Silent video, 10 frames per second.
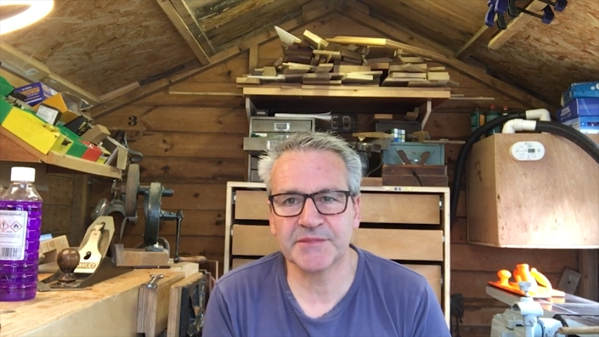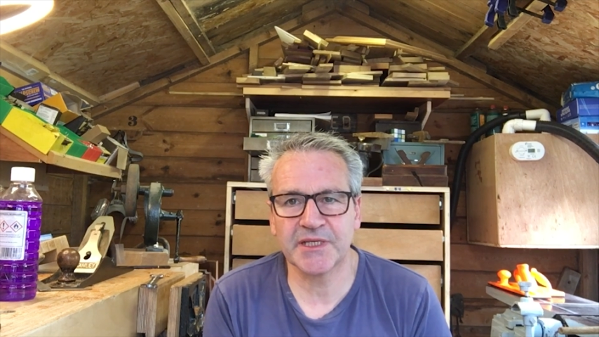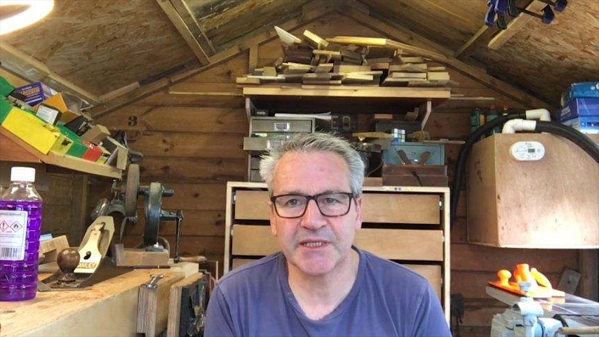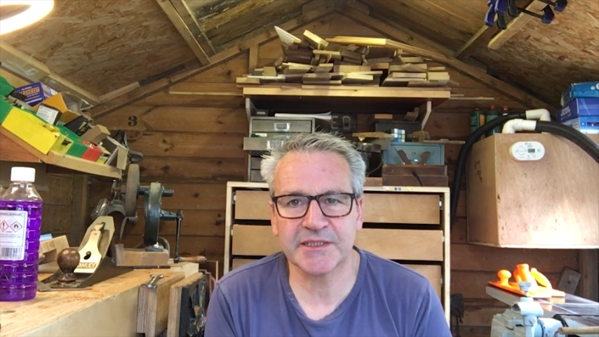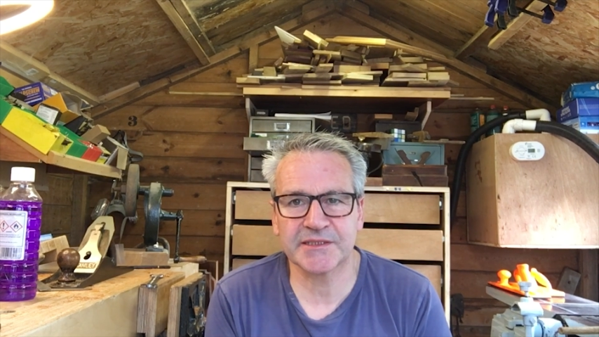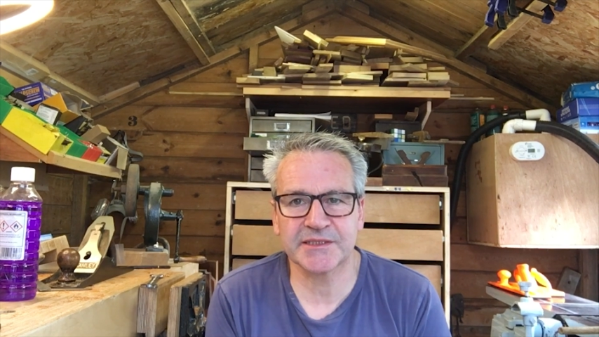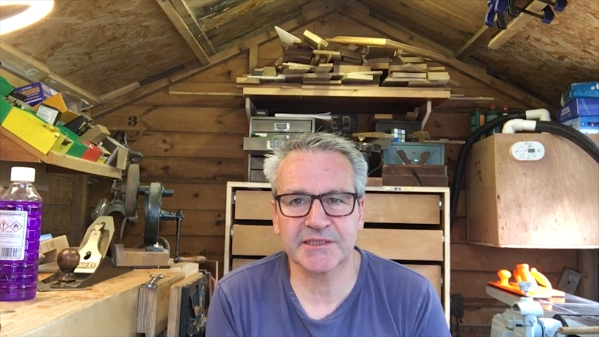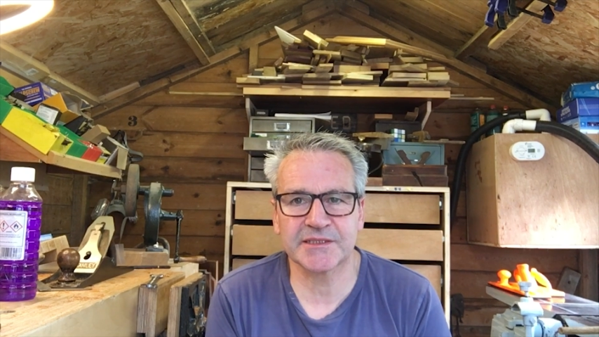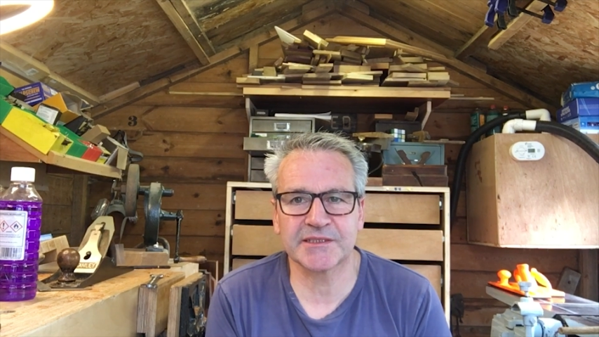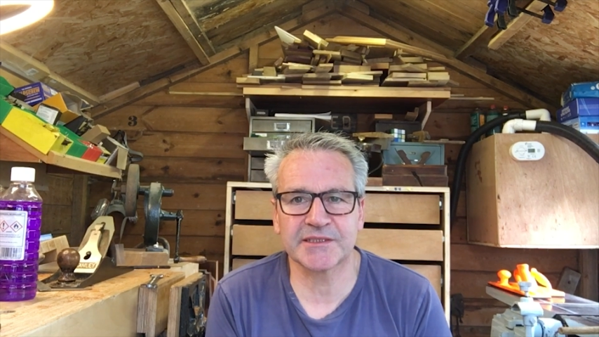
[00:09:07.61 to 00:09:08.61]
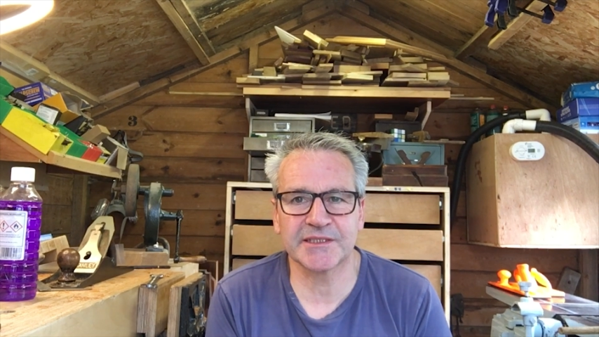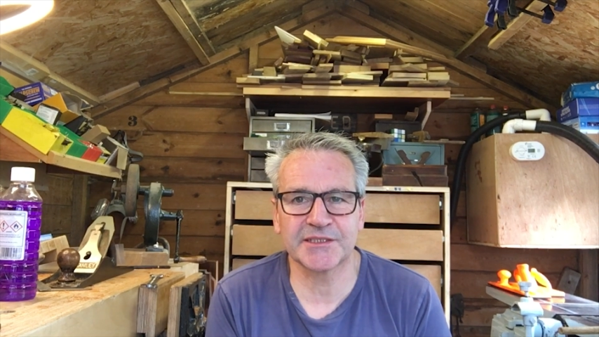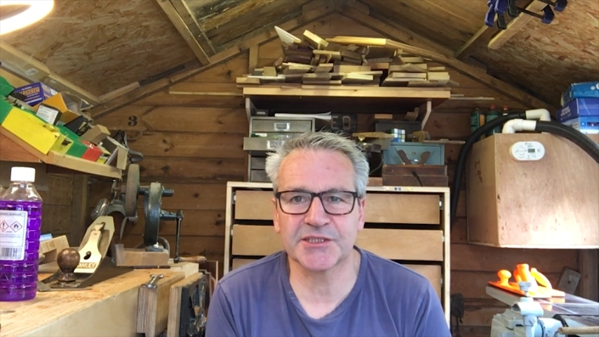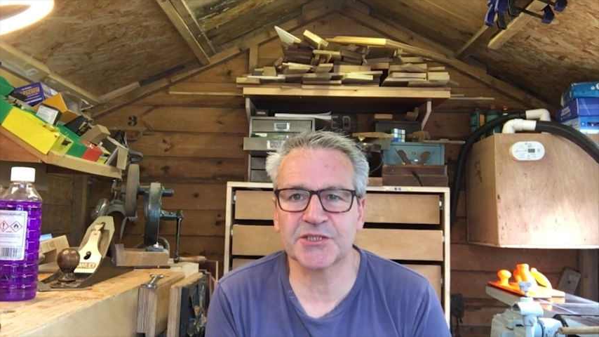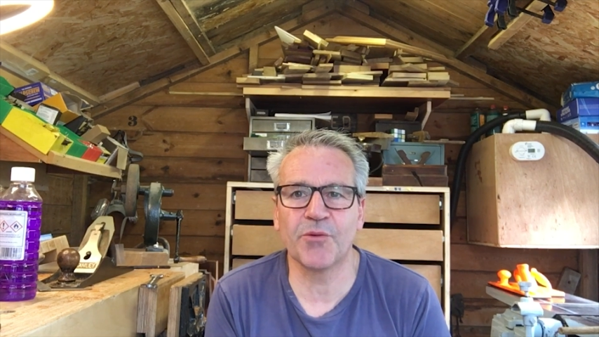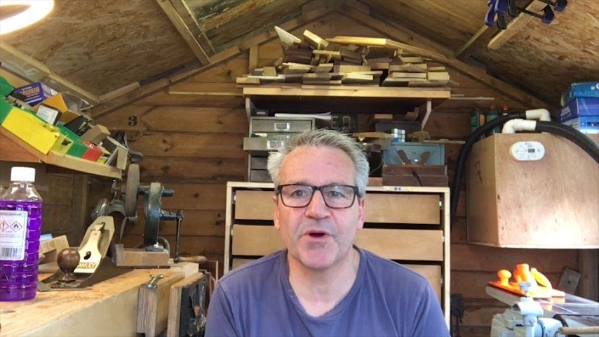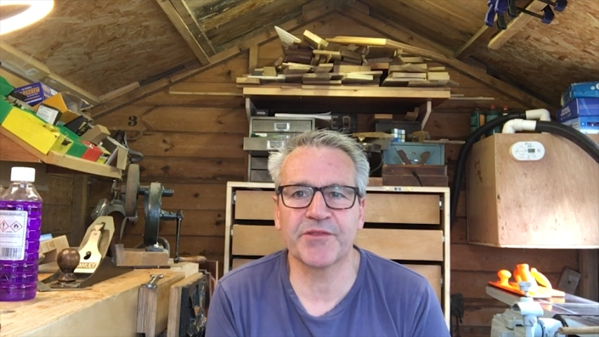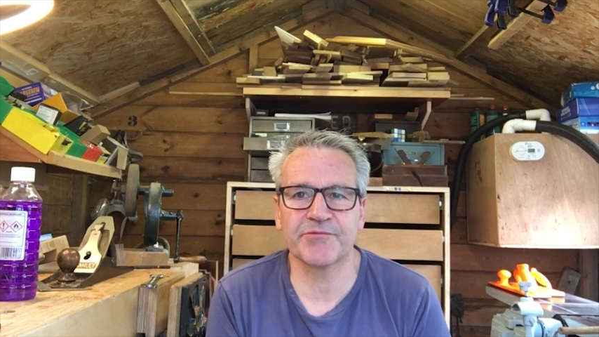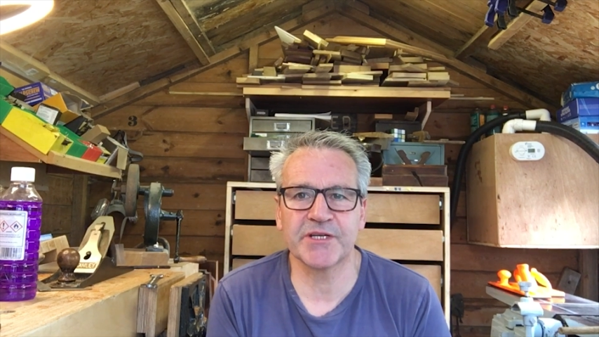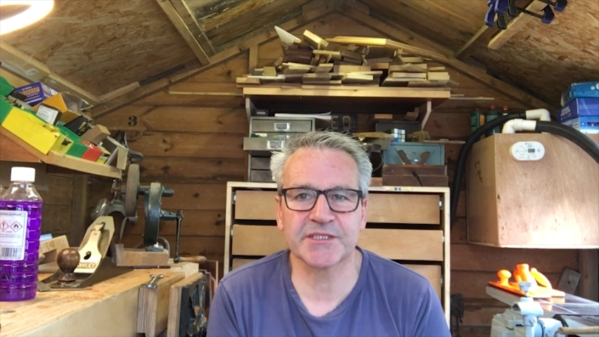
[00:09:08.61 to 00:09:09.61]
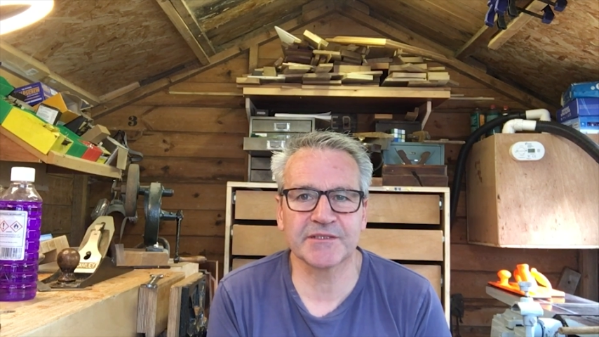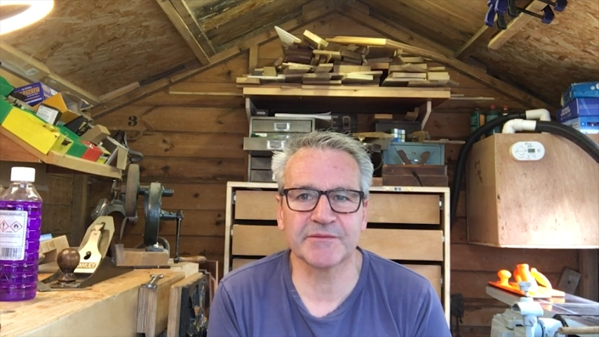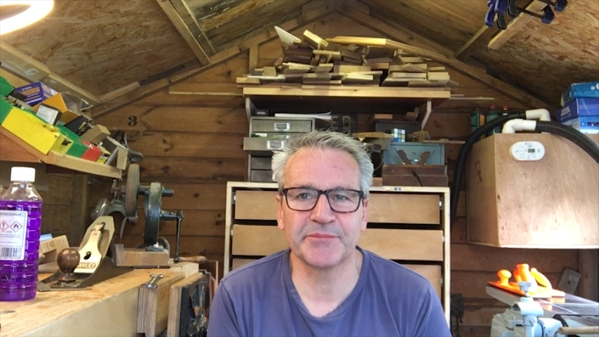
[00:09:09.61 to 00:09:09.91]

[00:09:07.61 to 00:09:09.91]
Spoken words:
It's just not worth the risk.